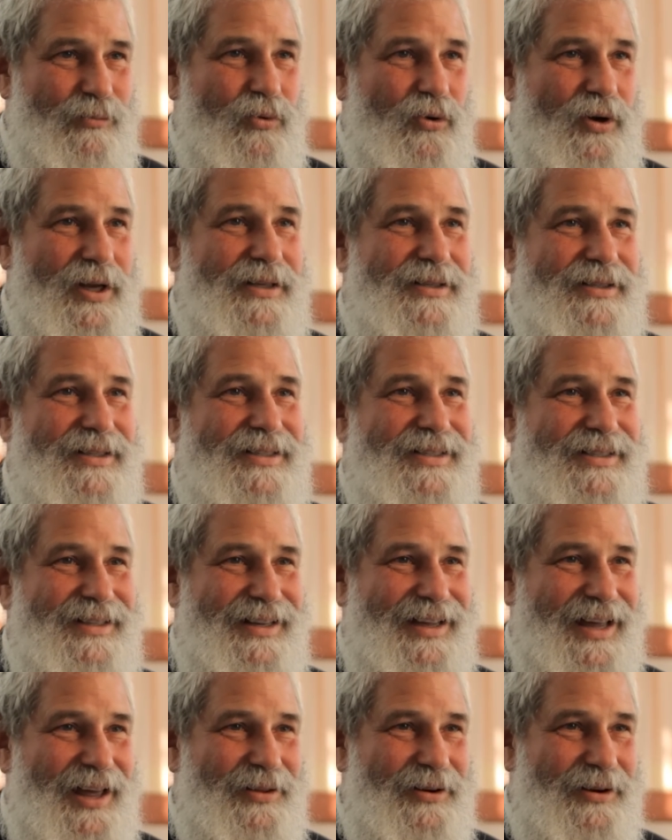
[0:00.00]
brings us
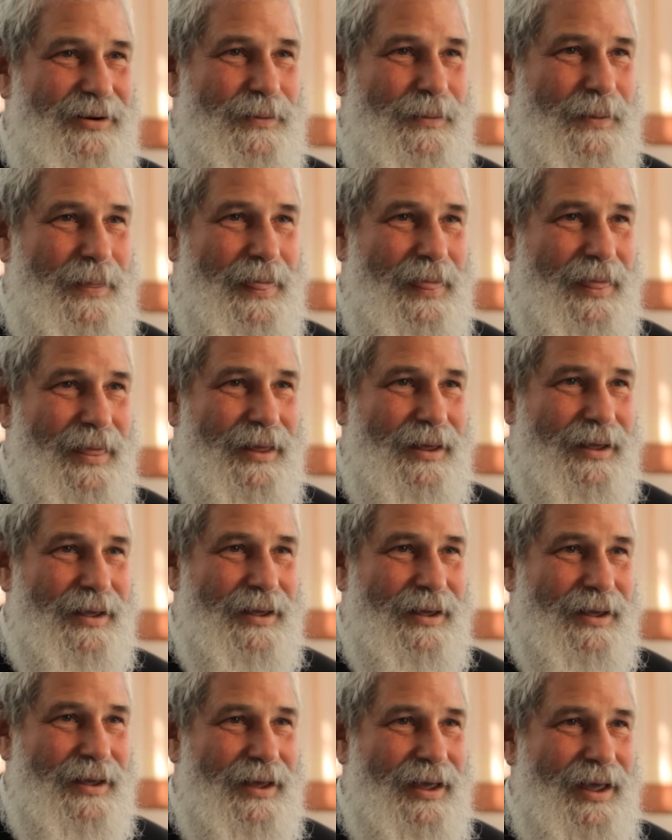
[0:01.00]
together.
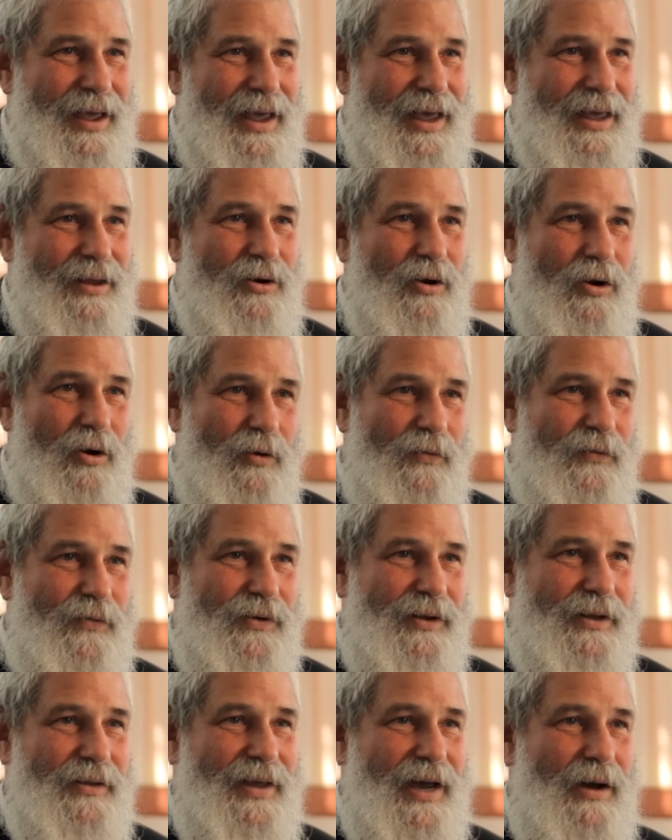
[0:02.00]
And
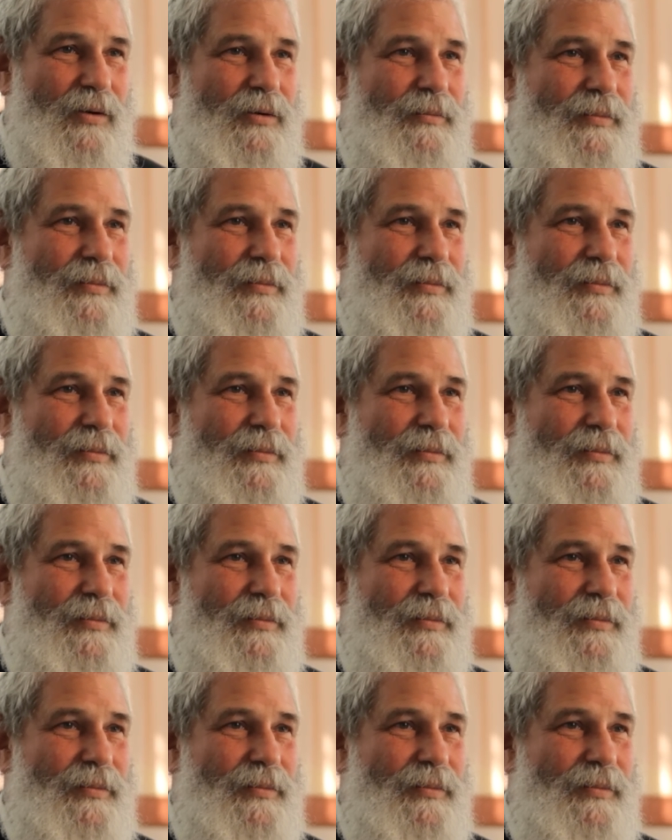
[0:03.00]
hopefully that will